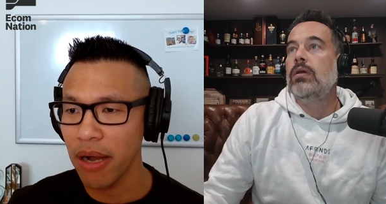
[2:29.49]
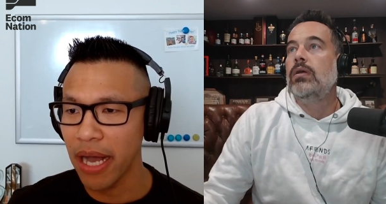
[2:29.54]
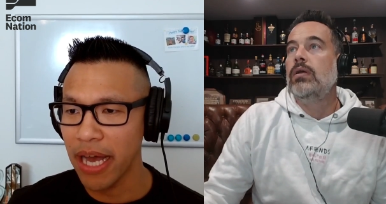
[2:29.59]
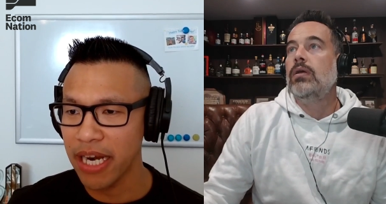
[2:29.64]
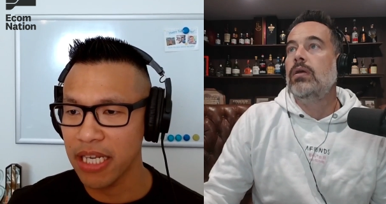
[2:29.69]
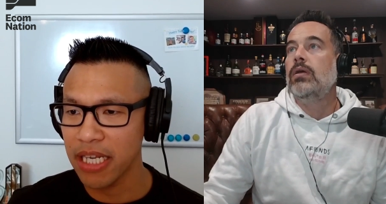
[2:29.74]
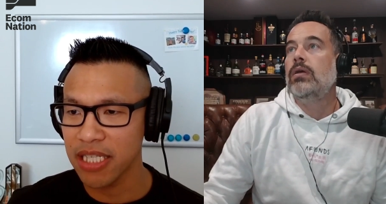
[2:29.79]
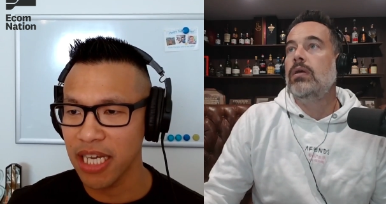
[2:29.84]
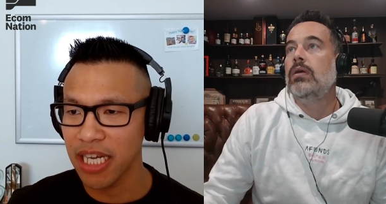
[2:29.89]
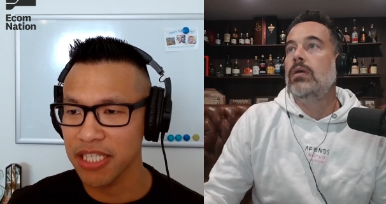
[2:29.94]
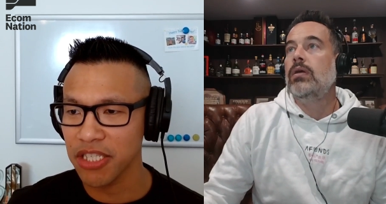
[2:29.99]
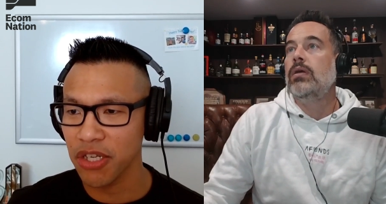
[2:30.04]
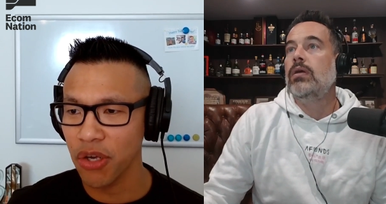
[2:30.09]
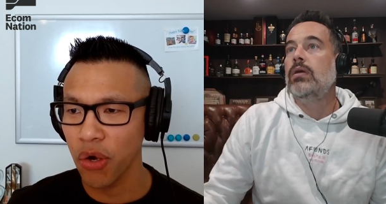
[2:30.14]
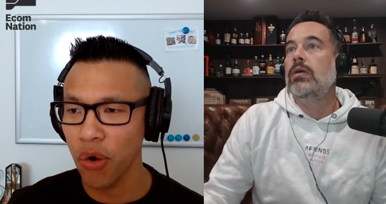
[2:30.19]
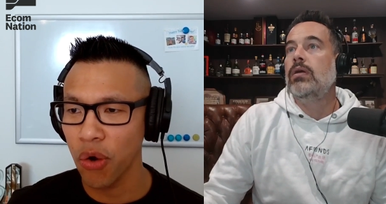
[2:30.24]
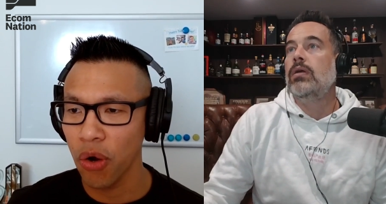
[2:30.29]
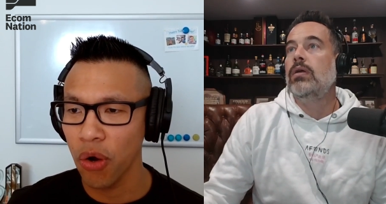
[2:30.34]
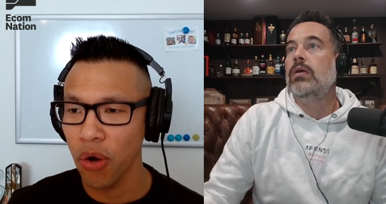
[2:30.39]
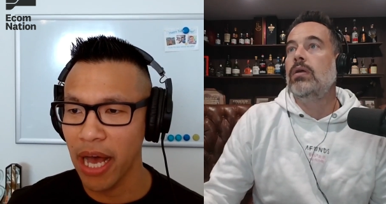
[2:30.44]
Speaker 1: And it does
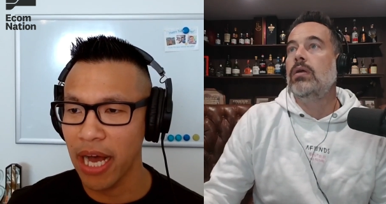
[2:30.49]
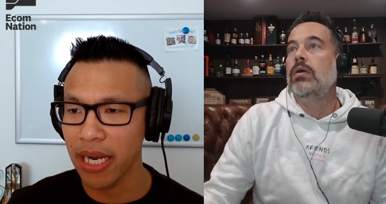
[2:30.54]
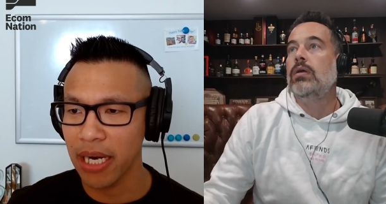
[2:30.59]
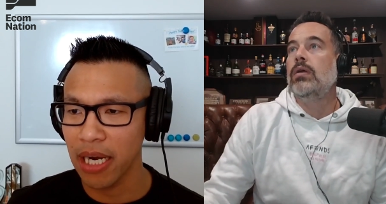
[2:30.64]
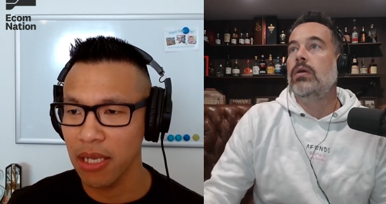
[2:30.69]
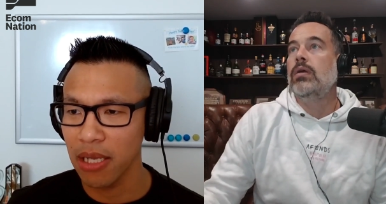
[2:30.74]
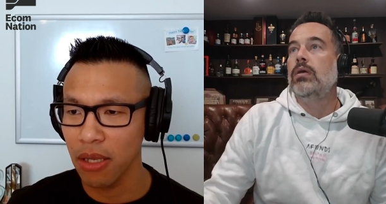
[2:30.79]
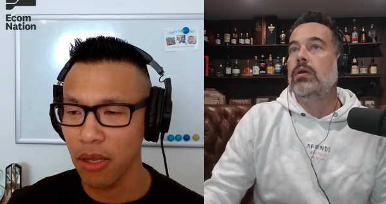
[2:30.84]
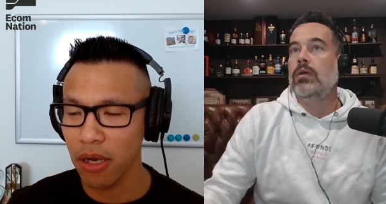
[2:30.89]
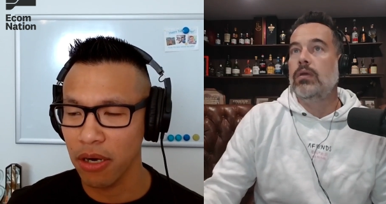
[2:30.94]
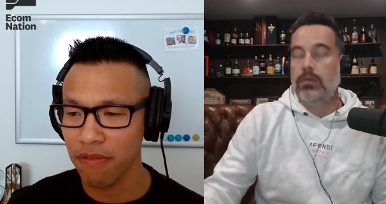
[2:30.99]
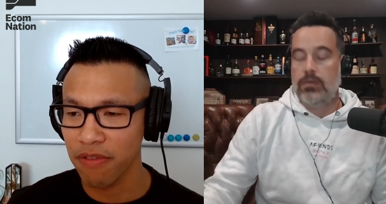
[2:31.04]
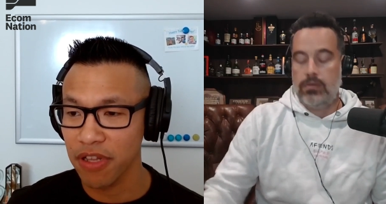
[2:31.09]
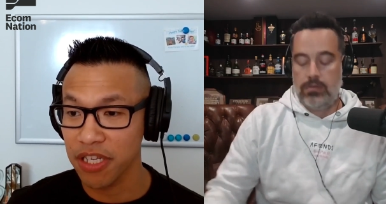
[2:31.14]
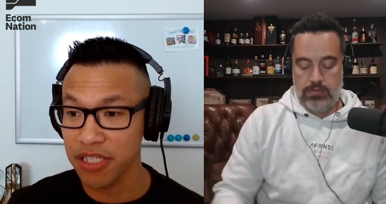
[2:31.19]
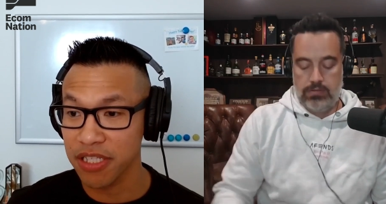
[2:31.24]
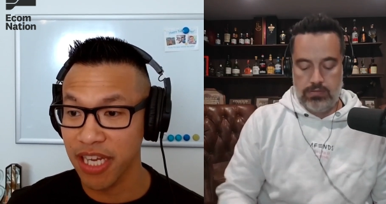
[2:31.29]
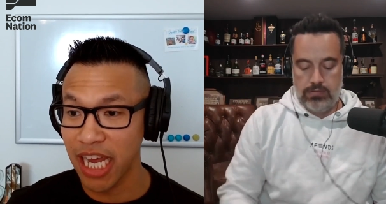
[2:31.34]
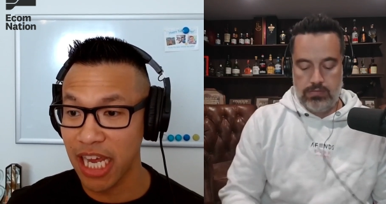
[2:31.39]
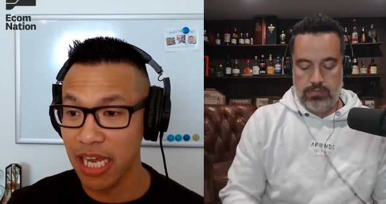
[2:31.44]
call out a lot of the
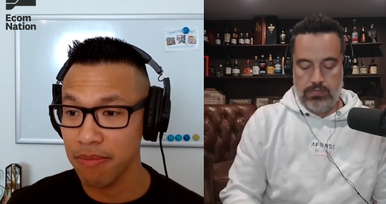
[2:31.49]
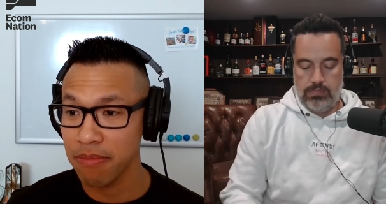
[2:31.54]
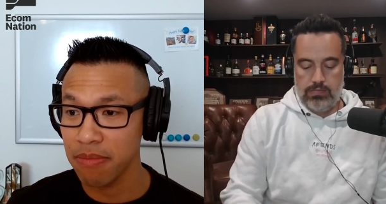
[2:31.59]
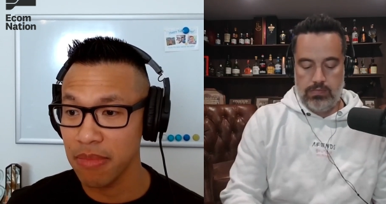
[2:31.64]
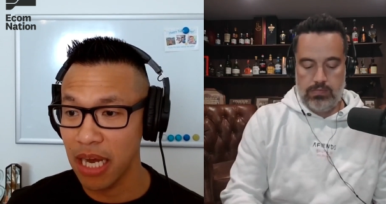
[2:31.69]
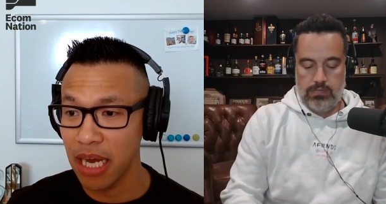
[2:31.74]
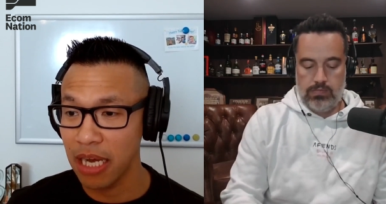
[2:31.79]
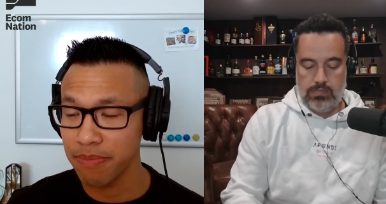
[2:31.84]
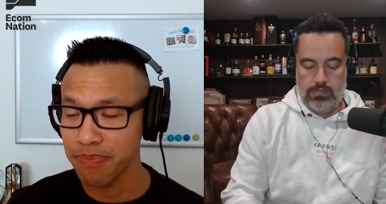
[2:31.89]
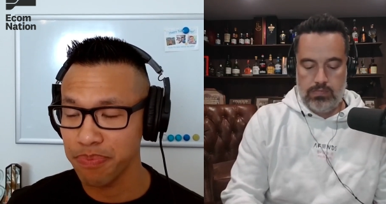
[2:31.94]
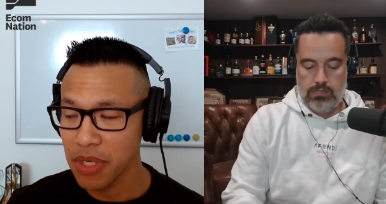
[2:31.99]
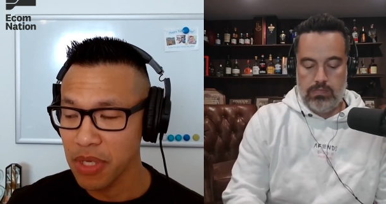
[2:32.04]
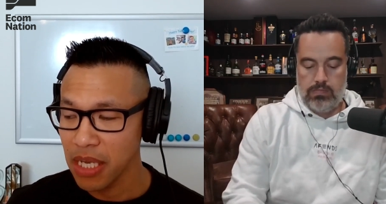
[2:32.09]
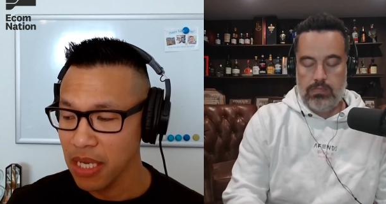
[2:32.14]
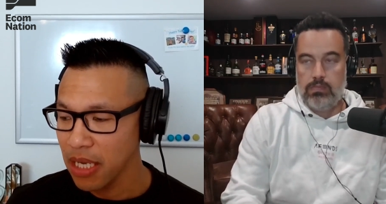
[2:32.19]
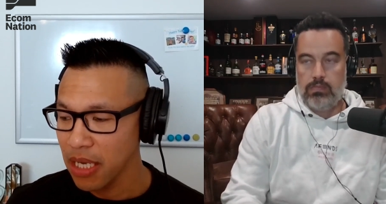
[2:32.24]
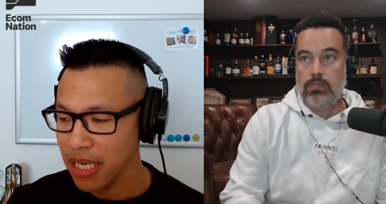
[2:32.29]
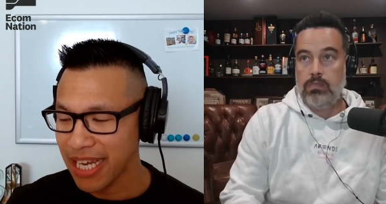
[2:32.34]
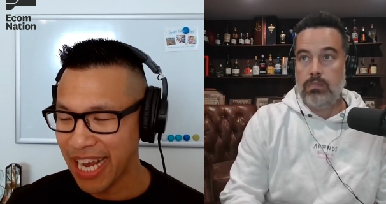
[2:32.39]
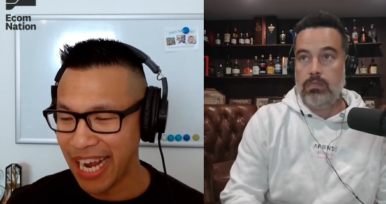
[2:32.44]
same um,
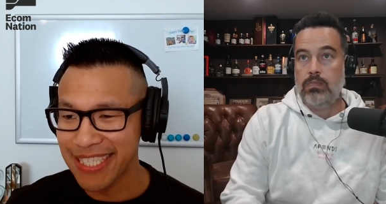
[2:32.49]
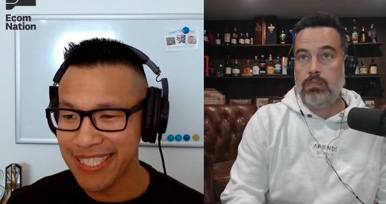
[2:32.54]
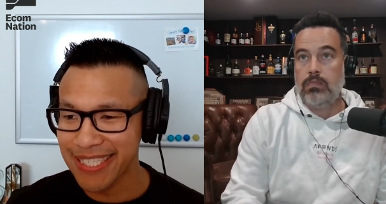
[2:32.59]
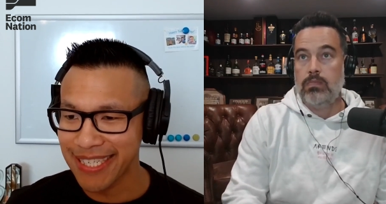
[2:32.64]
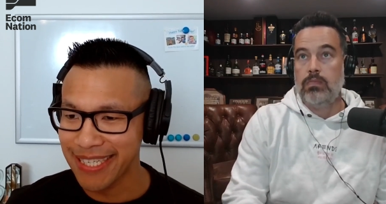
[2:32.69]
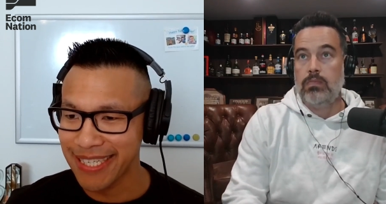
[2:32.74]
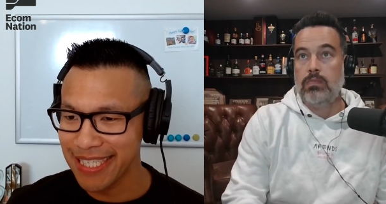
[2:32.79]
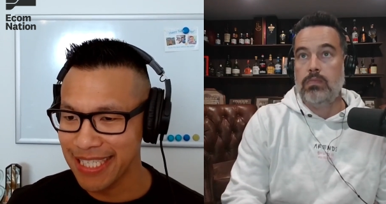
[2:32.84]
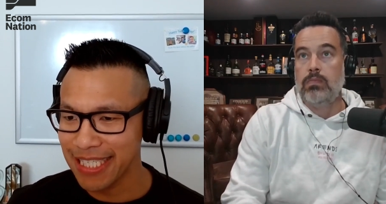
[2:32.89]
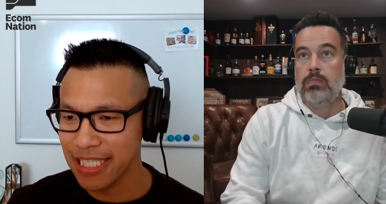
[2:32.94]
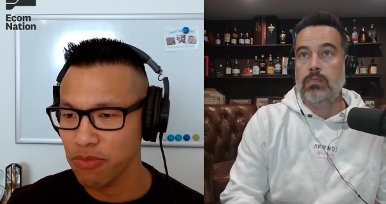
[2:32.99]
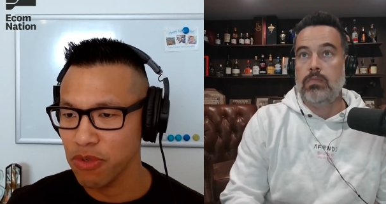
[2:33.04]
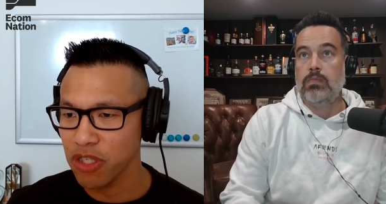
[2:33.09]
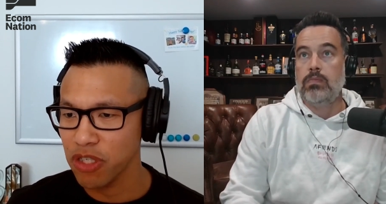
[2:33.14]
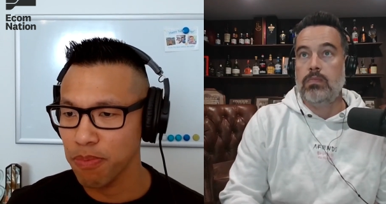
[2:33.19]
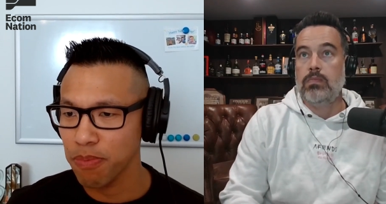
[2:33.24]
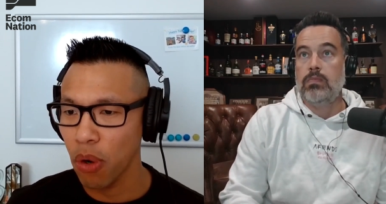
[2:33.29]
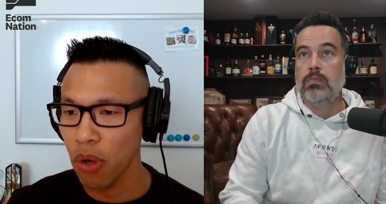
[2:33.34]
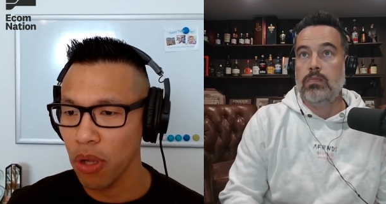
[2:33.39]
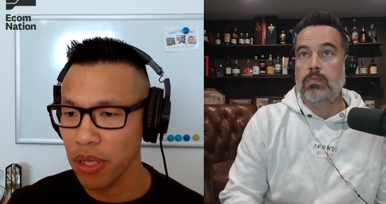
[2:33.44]
case studies, which
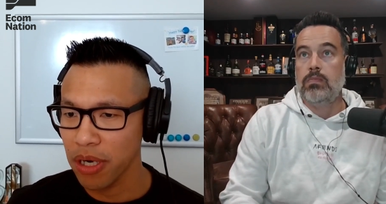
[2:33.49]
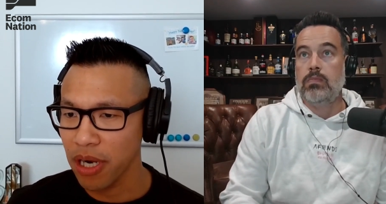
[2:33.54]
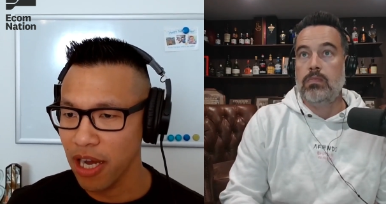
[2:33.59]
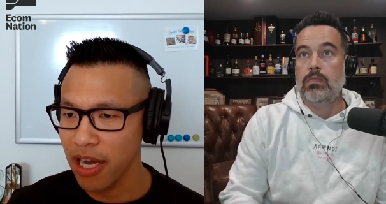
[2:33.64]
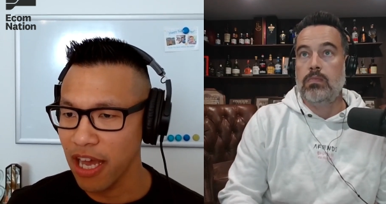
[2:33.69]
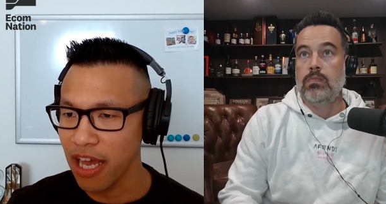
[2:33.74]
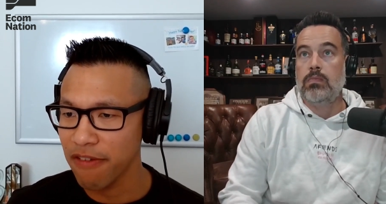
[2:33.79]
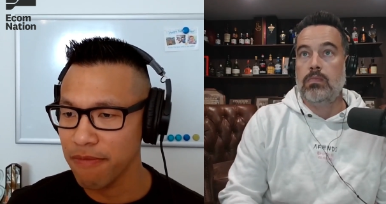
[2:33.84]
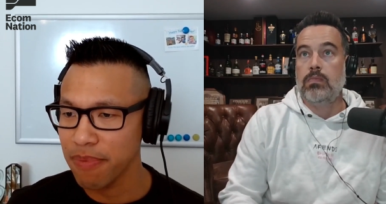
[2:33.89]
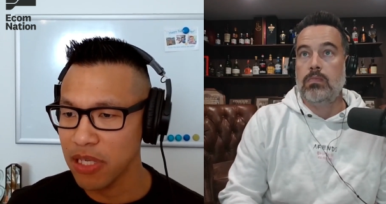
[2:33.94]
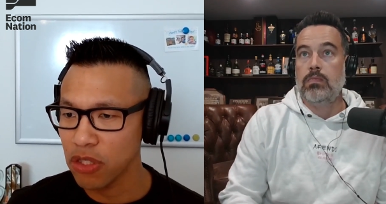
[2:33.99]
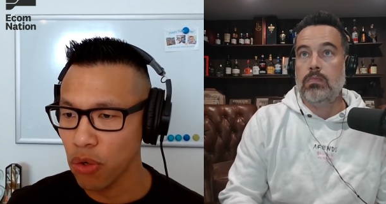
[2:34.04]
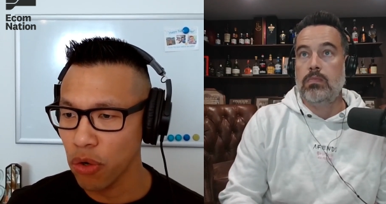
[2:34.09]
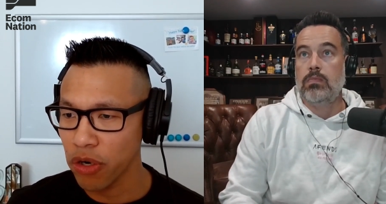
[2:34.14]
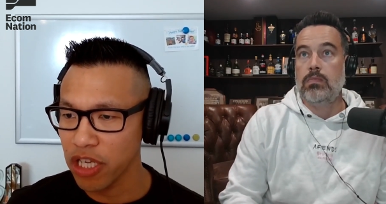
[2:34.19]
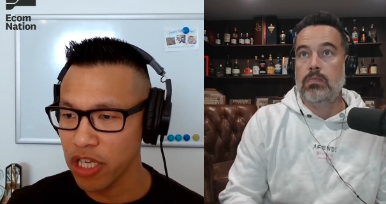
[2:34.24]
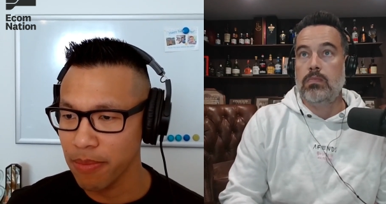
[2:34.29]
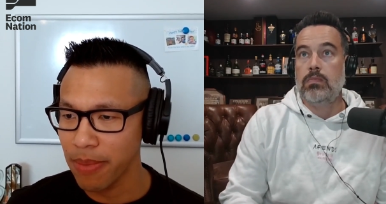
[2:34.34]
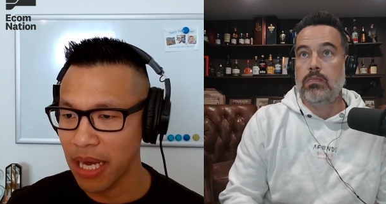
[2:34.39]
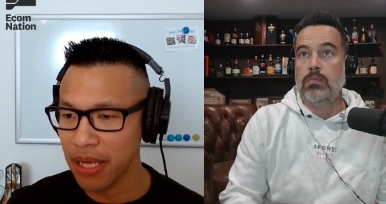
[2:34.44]
Paul and I have been
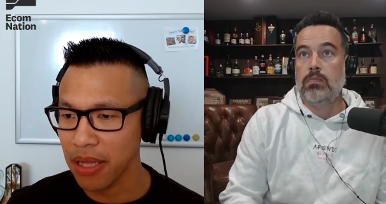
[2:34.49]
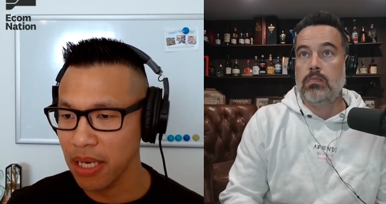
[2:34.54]
talking about